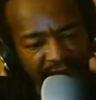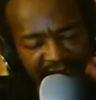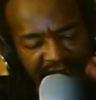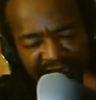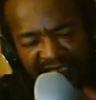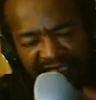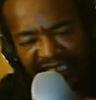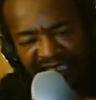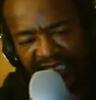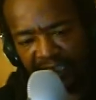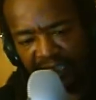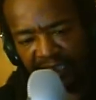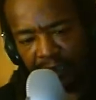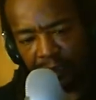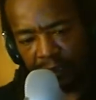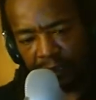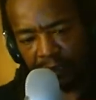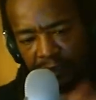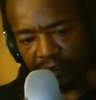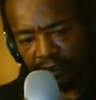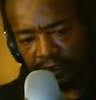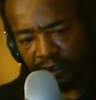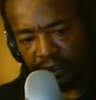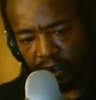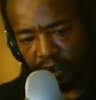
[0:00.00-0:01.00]
of zen,
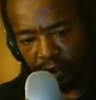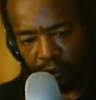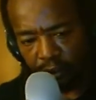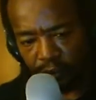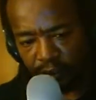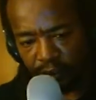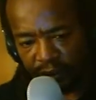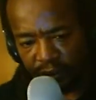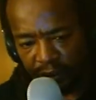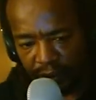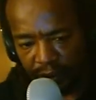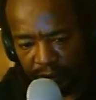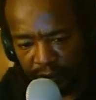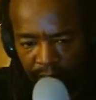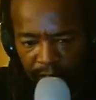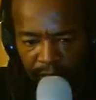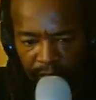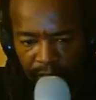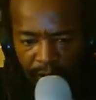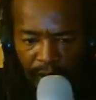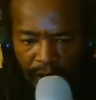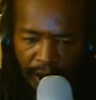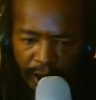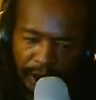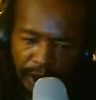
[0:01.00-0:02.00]
snuggles, and
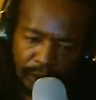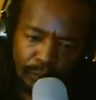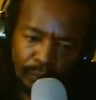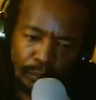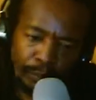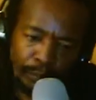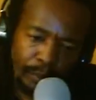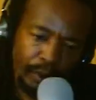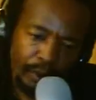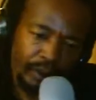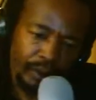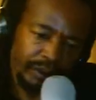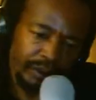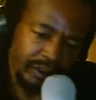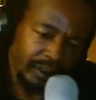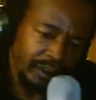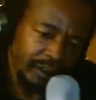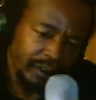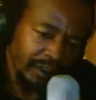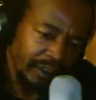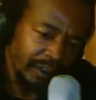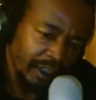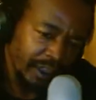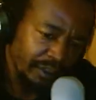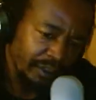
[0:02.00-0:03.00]
equal parts
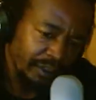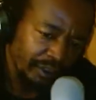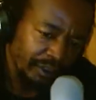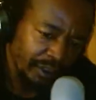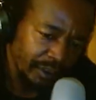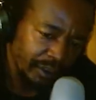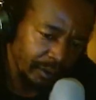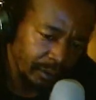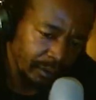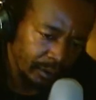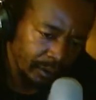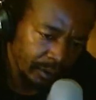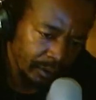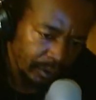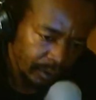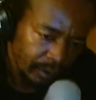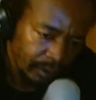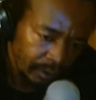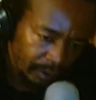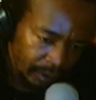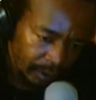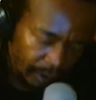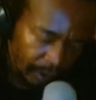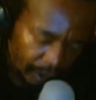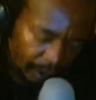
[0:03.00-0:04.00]
endearing
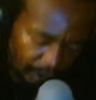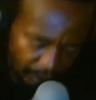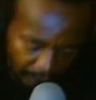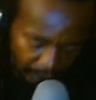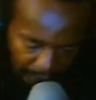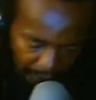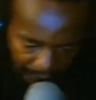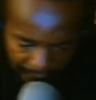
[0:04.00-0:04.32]
in